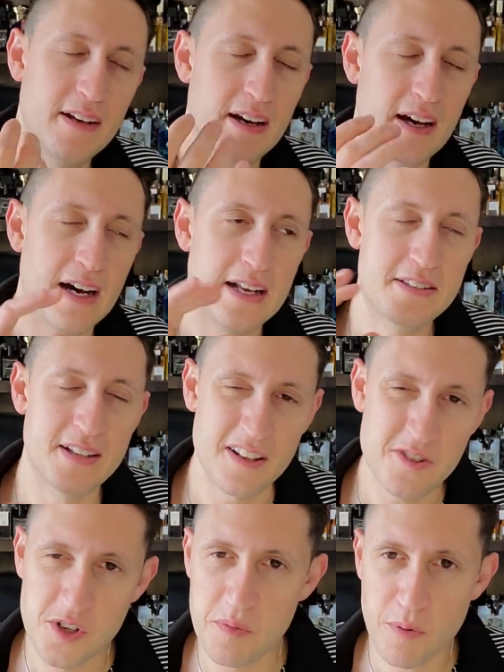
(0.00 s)
uh, it's
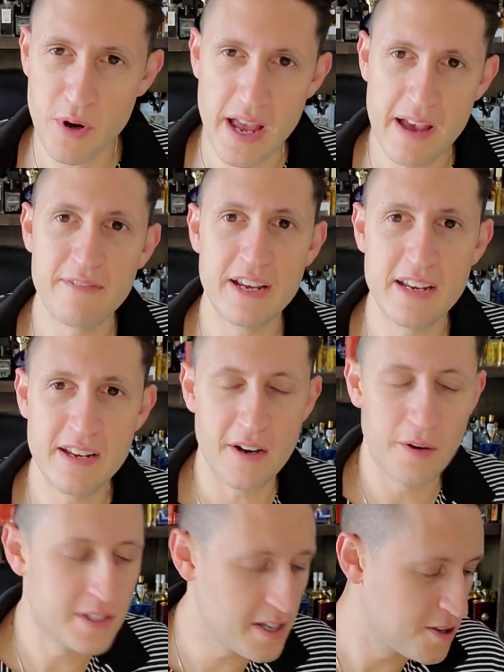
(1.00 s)
not super heavy. You
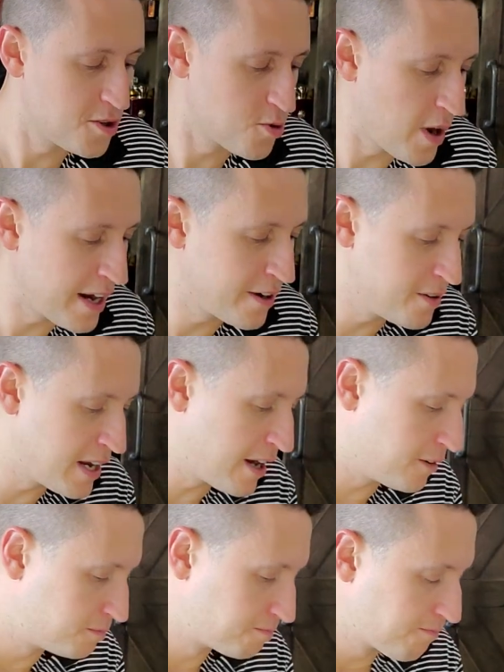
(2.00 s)
know, it doesn't drag you
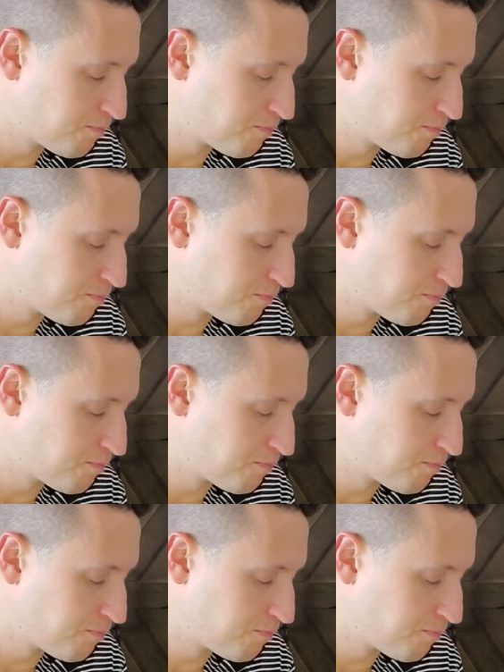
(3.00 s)
down.